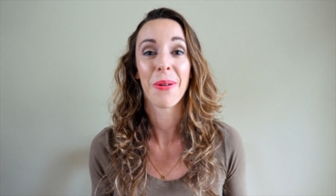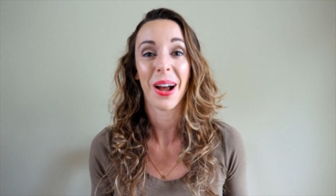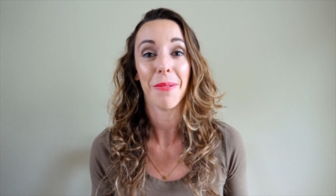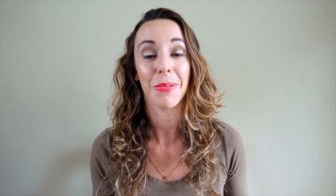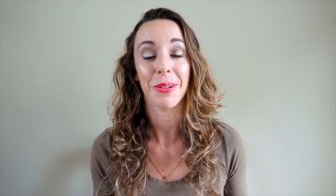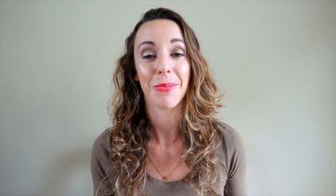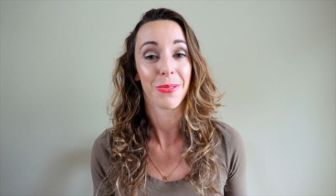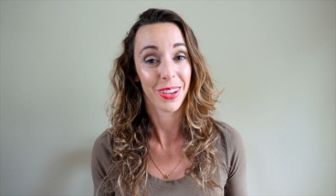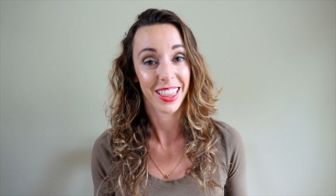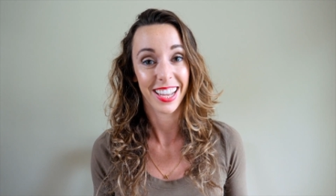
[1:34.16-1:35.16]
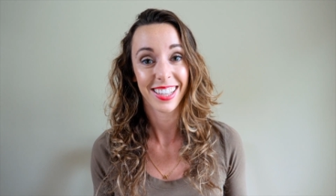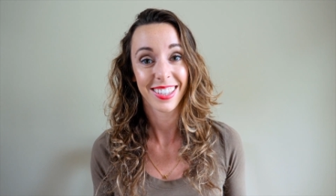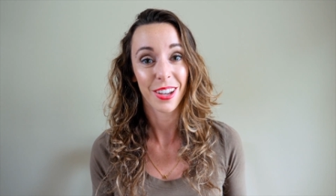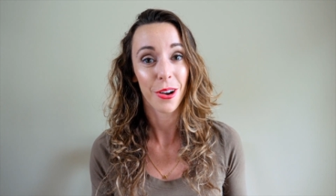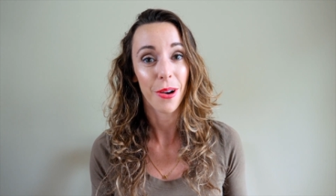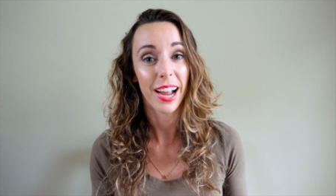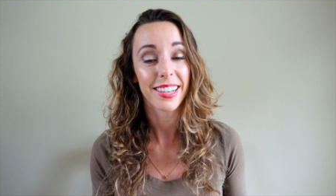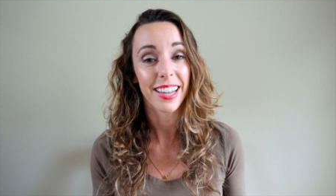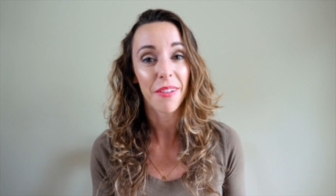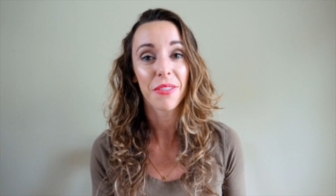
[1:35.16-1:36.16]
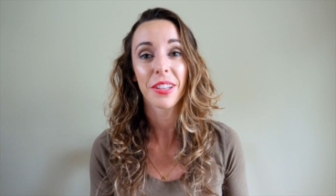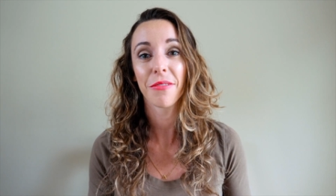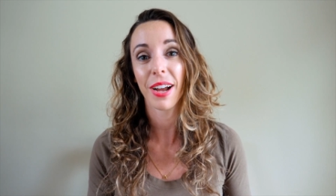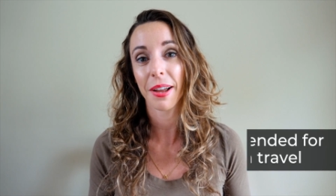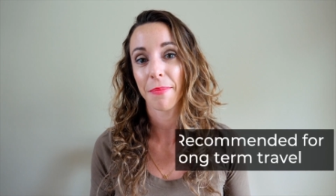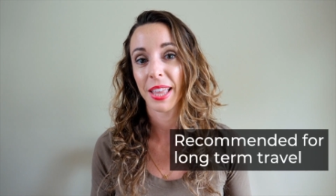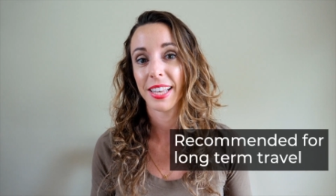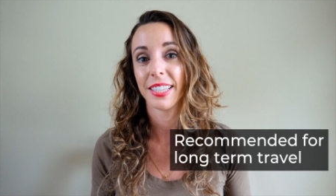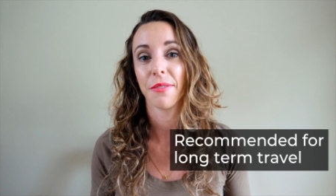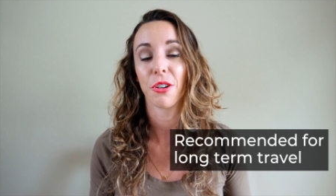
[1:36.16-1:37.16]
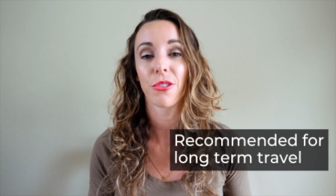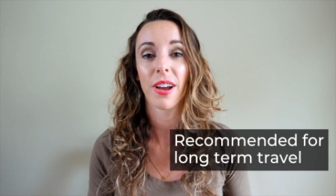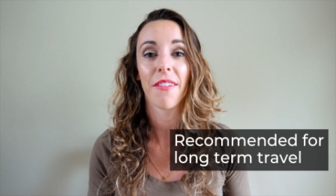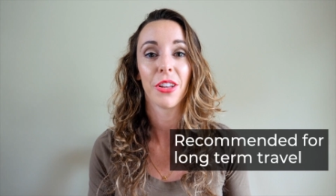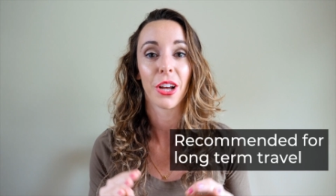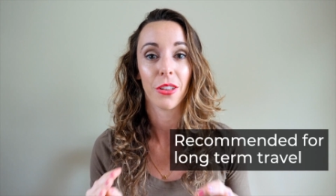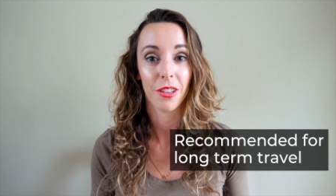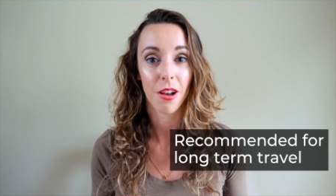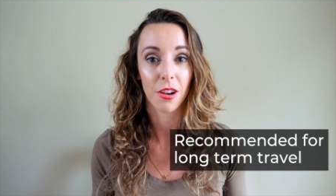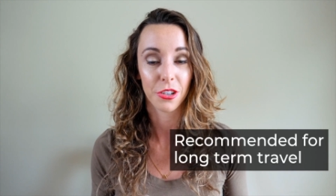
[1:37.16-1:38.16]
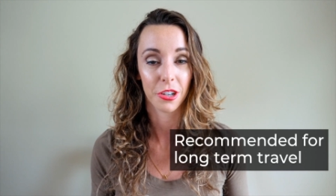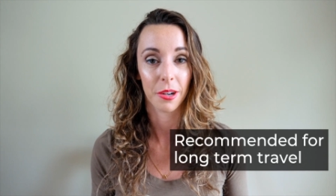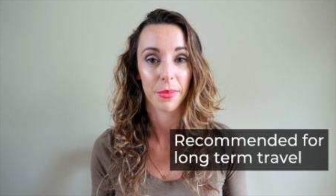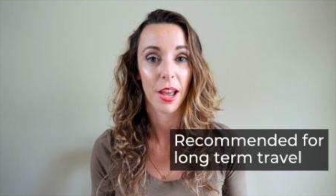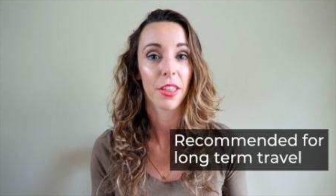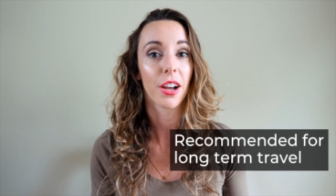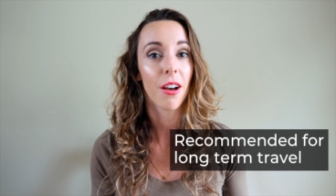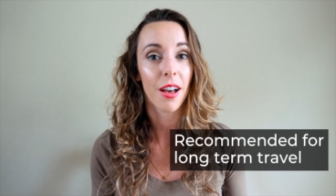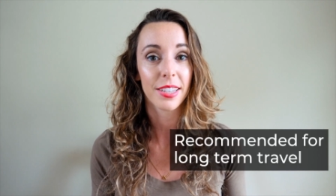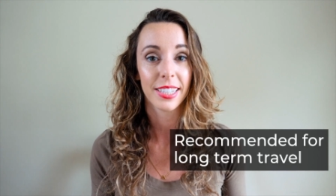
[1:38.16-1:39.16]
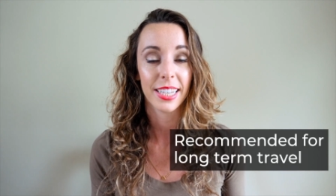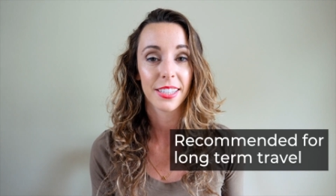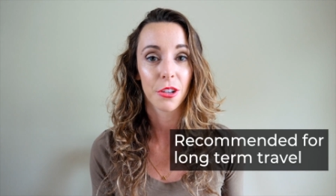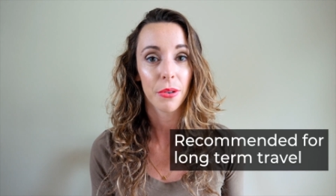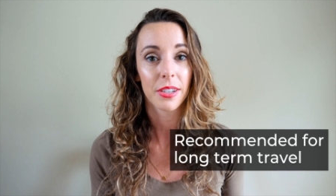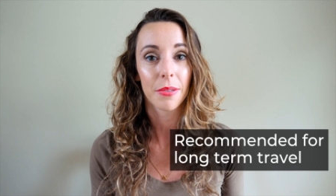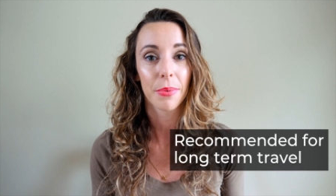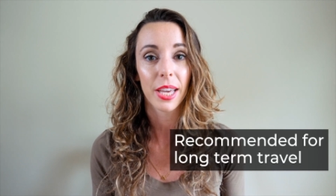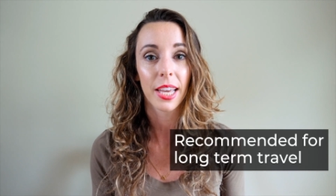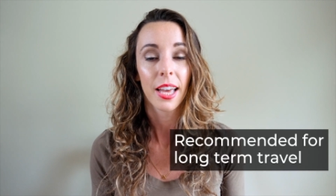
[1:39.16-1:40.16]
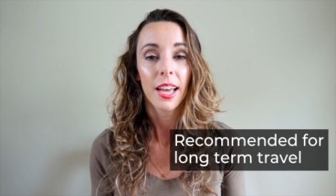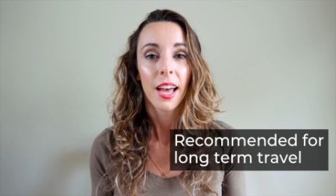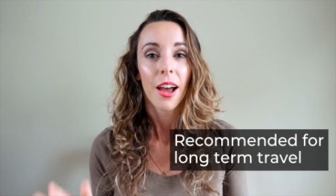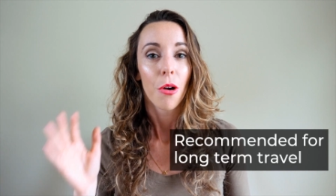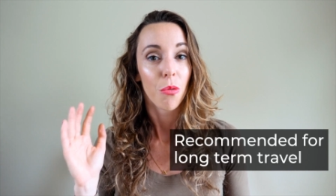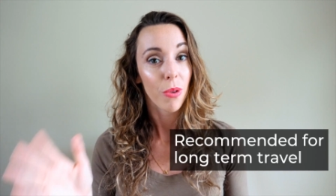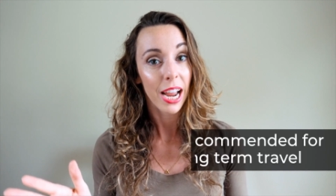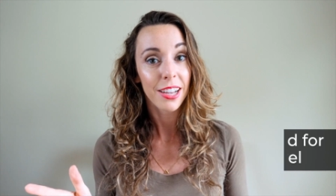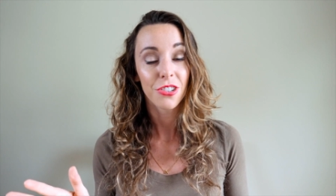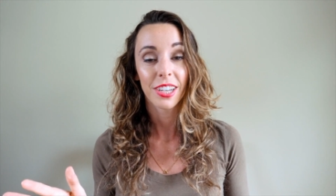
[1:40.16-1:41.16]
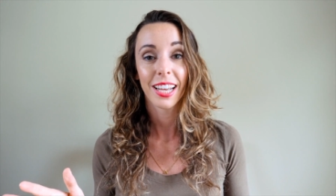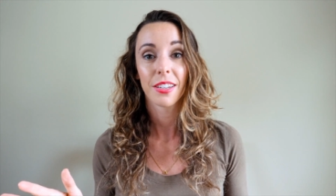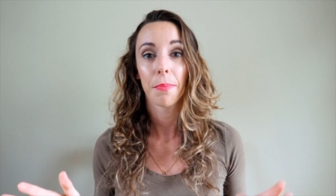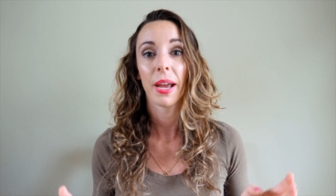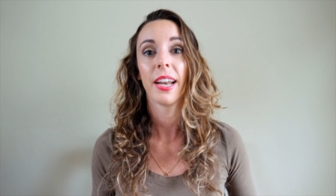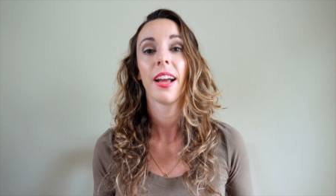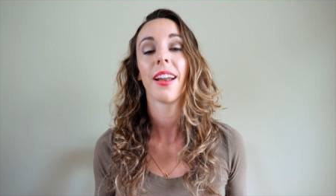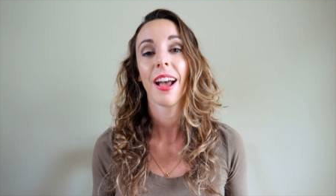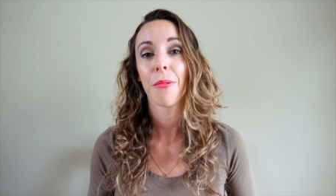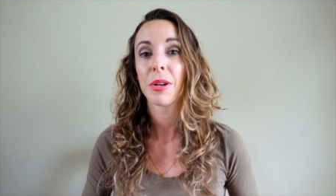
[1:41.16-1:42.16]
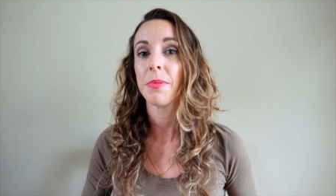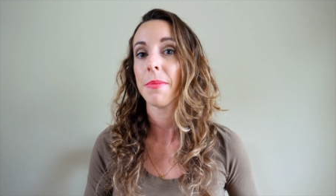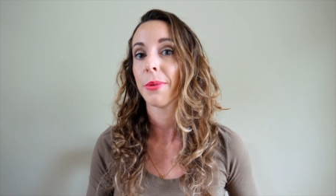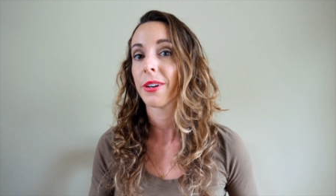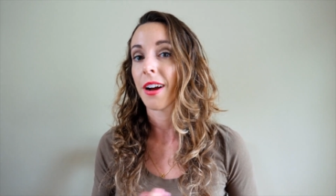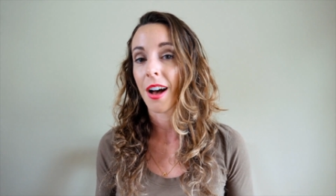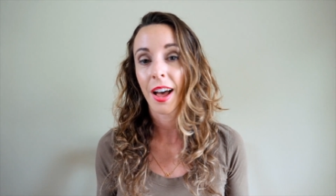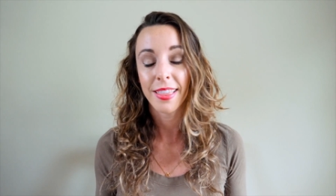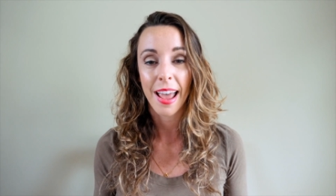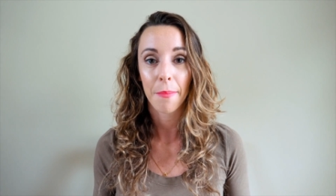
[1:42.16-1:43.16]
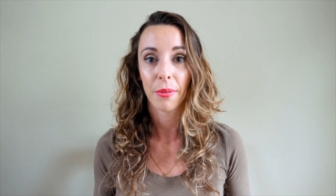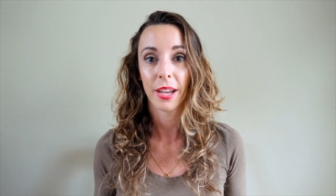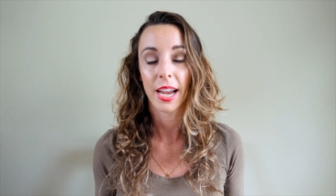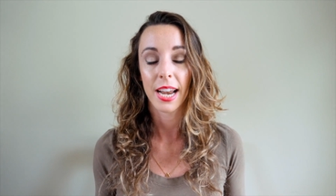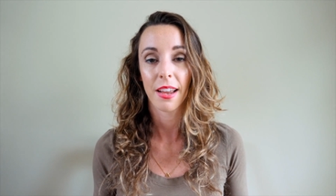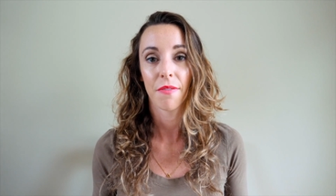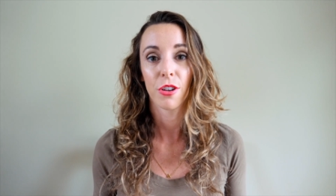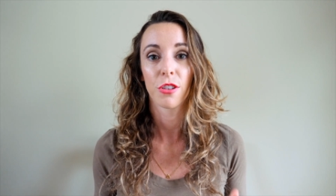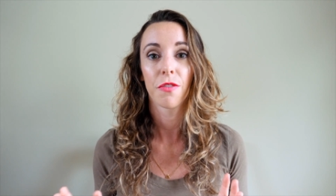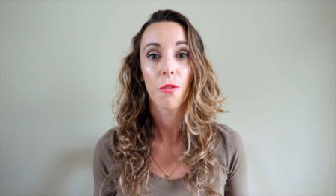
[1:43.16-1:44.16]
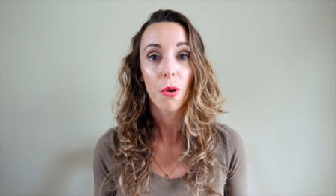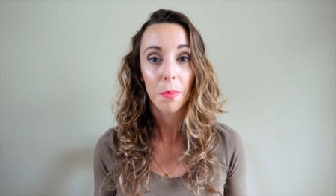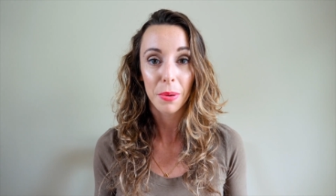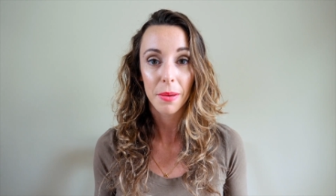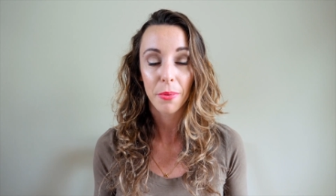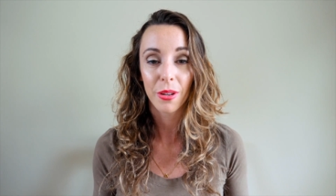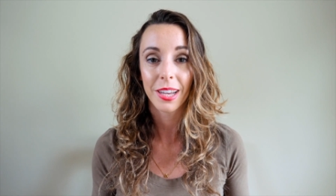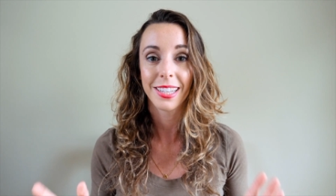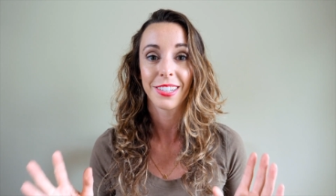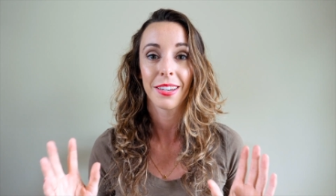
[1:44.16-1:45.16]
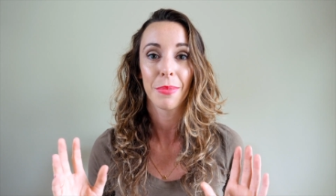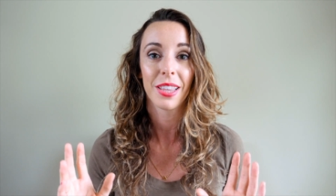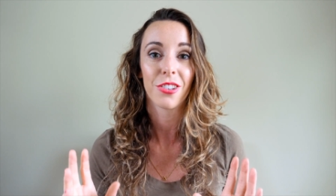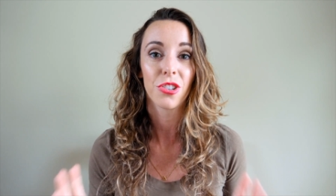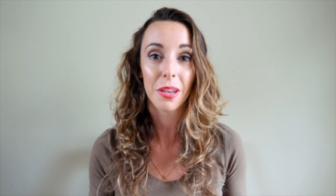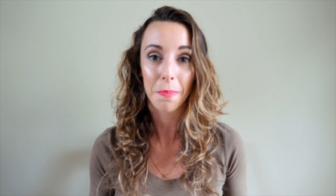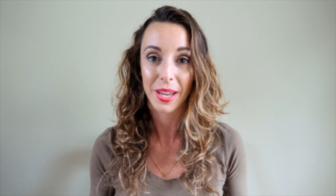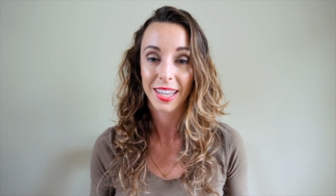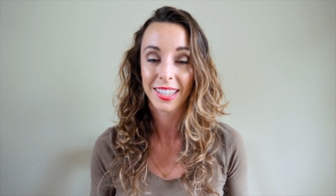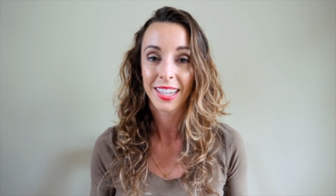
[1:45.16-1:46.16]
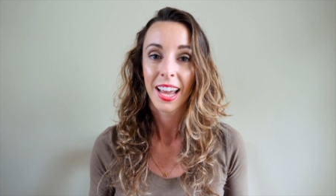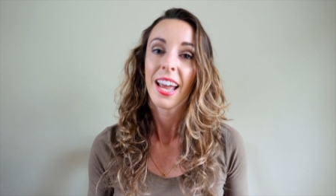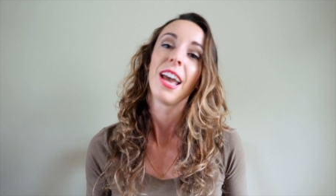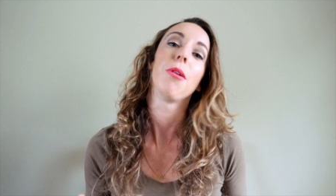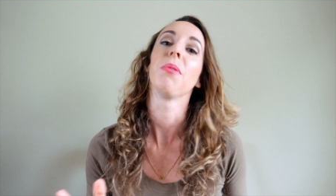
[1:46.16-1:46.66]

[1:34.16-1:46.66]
problems with it, so I definitely recommend this if you're traveling long term. Now the cost is going to be ranging depending on how many people are on that plan. If there's four people, it's gonna be the cheapest. It'll